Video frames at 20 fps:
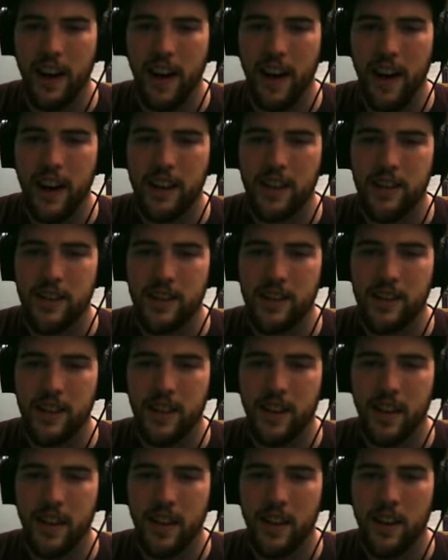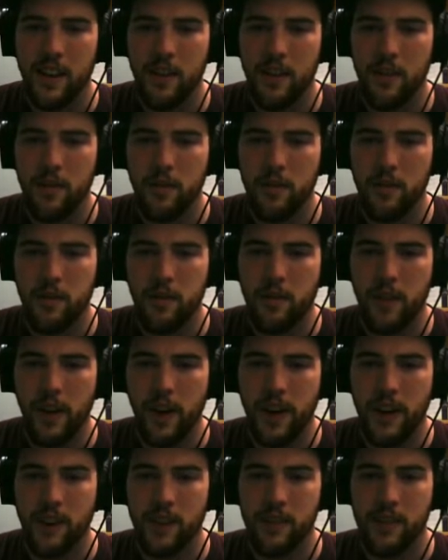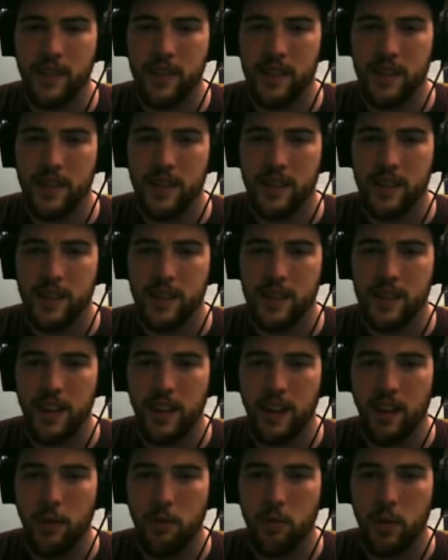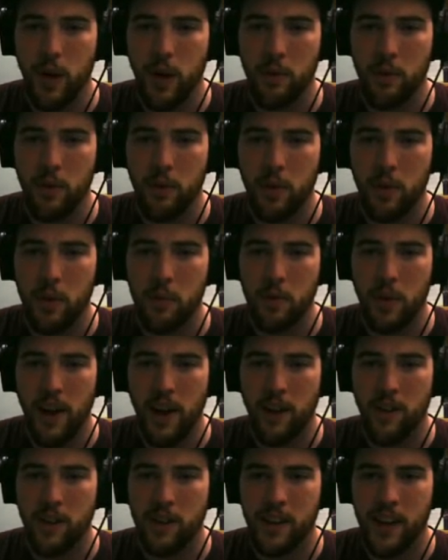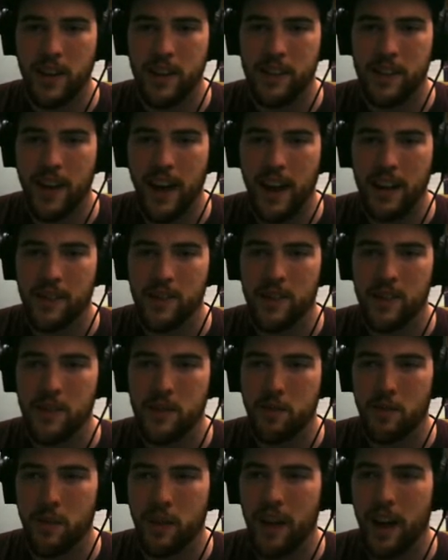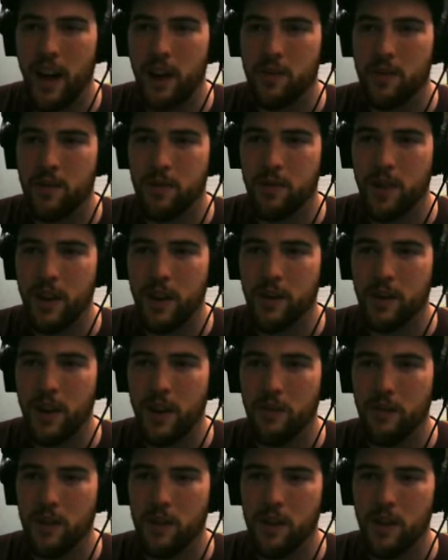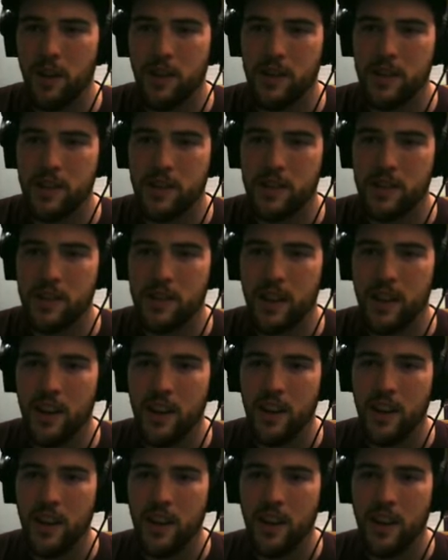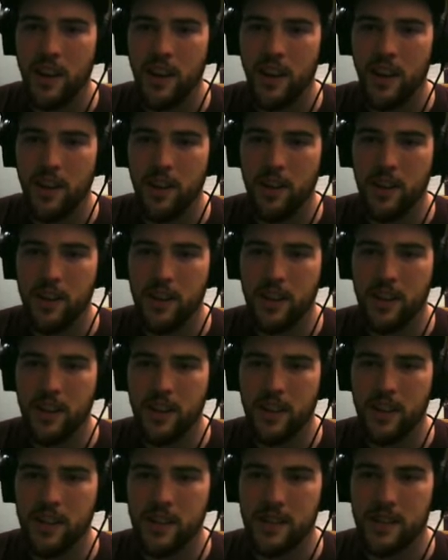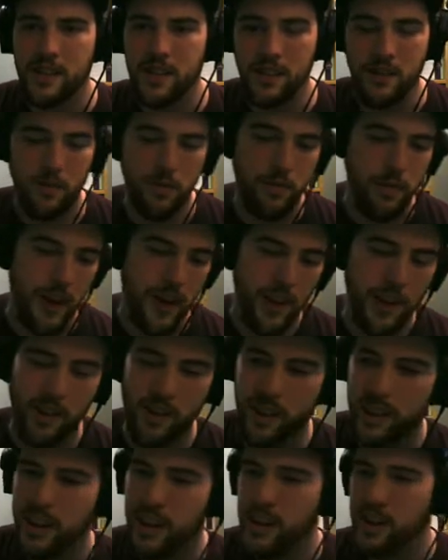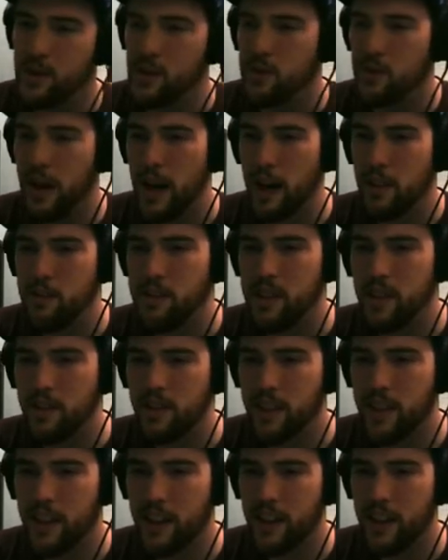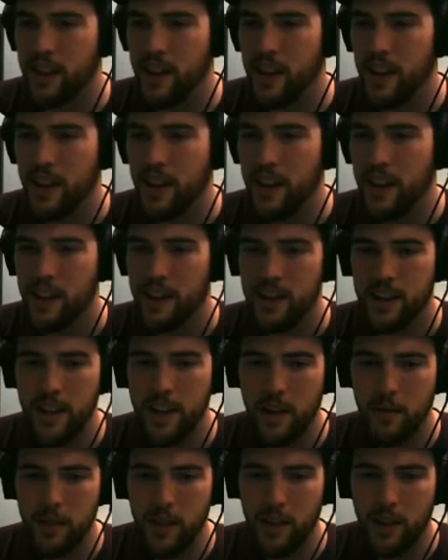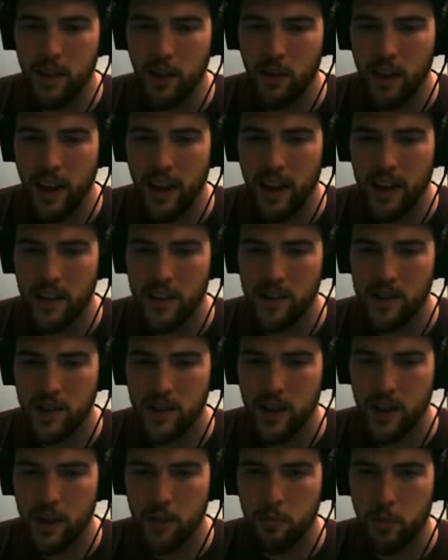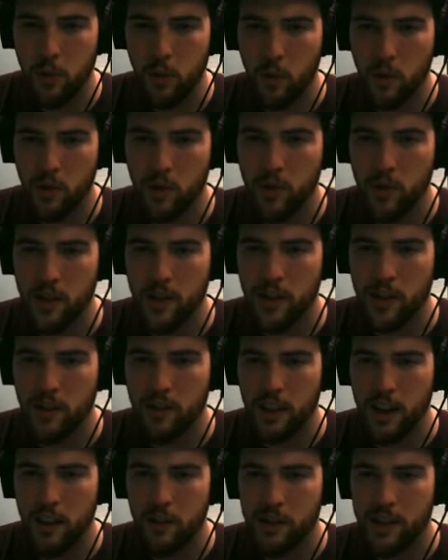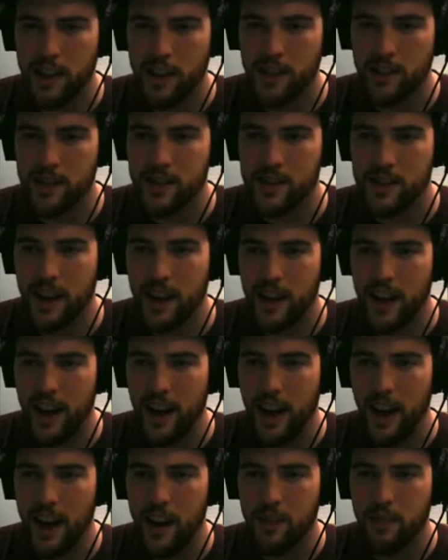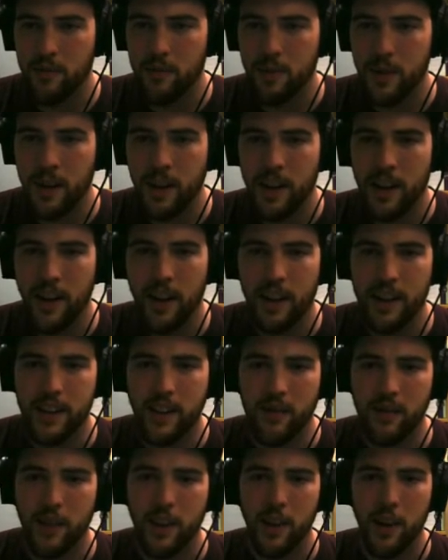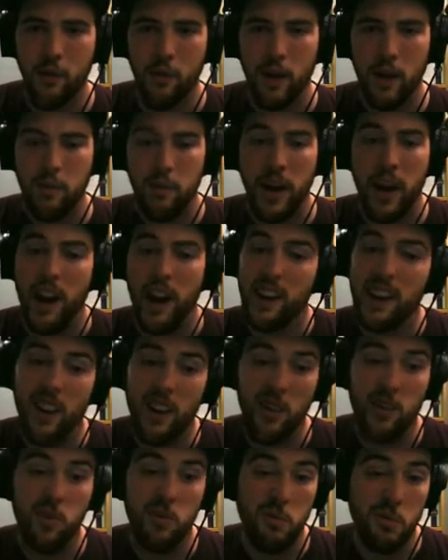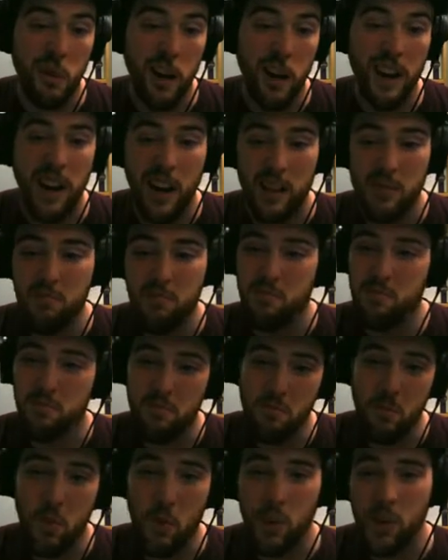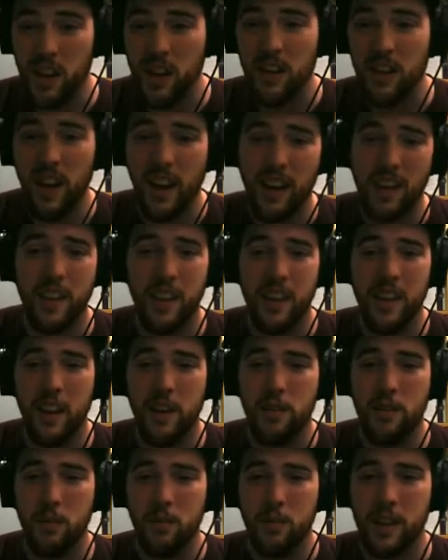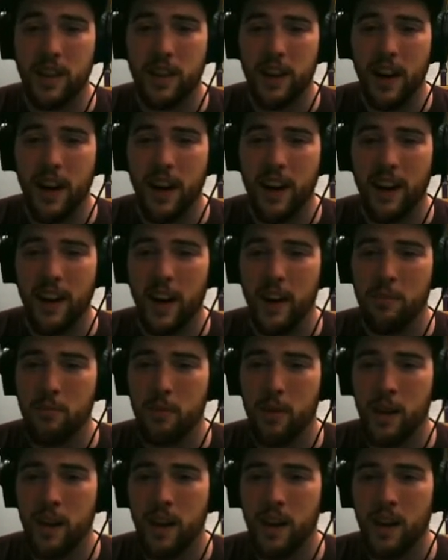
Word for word: adds fire resistance, then I'll probably want to prioritize that just while I have to fuck around with all this. All of these fiery traps and everything. Let me go ahead and chuck a portal on the ground here so that I have a convenient way back here when I more than likely inevitably die. I'm